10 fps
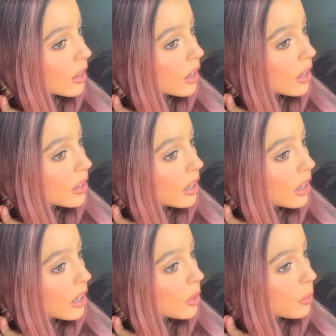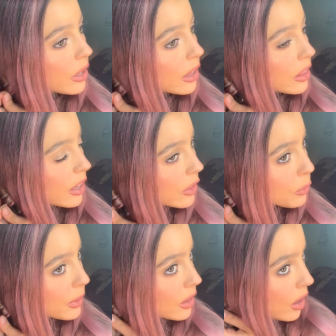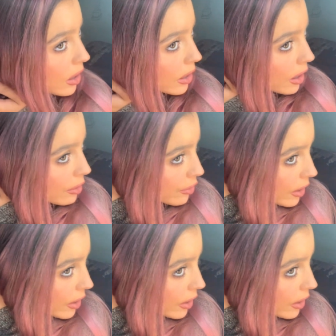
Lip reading: And then when I think it's been long enough,